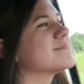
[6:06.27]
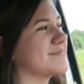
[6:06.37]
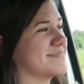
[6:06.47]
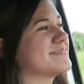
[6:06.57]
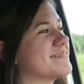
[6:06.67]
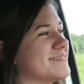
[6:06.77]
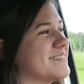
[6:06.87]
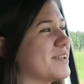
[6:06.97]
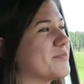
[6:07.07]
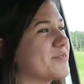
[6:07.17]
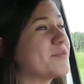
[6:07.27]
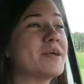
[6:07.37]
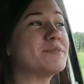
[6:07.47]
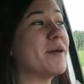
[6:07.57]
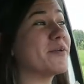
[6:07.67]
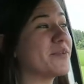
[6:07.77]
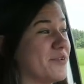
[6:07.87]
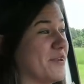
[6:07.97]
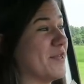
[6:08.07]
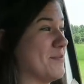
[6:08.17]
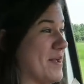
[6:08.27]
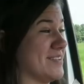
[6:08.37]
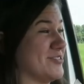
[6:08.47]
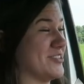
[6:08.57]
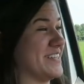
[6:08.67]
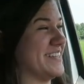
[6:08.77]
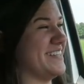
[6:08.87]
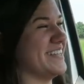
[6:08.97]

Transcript: Yeah. It'll feel much better when you're not the passenger seat.